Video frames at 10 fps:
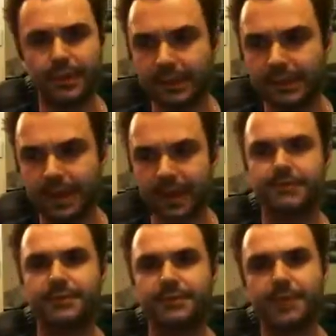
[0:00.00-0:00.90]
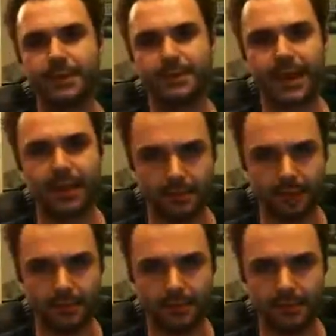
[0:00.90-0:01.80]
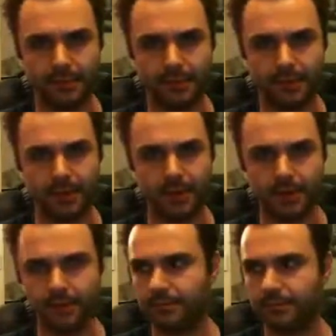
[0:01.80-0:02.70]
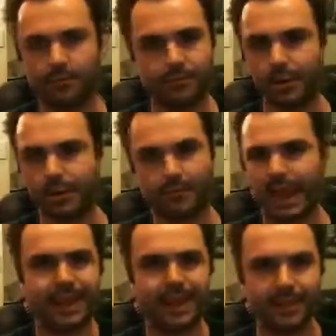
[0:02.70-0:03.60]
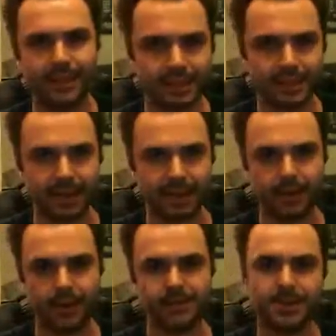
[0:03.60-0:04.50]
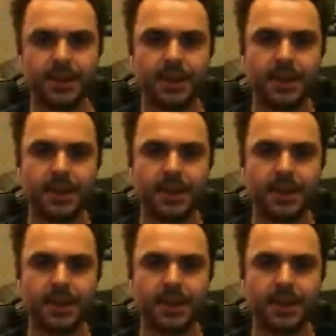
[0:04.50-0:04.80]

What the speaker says: love to be able to take 3-up invulns on anything for 10 points.